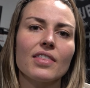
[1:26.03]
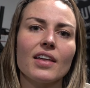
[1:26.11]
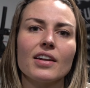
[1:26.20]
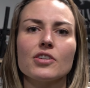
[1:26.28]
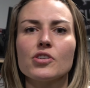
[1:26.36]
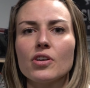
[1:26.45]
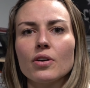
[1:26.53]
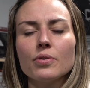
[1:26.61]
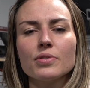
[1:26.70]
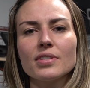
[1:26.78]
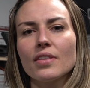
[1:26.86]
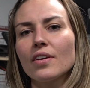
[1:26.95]
that it
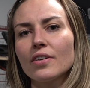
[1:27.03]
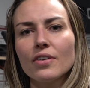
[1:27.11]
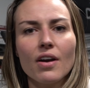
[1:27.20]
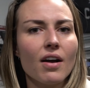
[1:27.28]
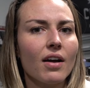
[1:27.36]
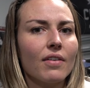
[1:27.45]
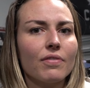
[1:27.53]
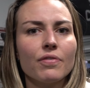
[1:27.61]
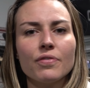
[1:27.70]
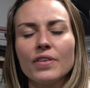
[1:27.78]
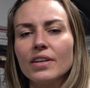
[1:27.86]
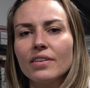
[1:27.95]
shows that they're not
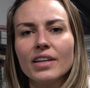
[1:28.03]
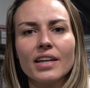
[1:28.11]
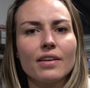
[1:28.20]
feeling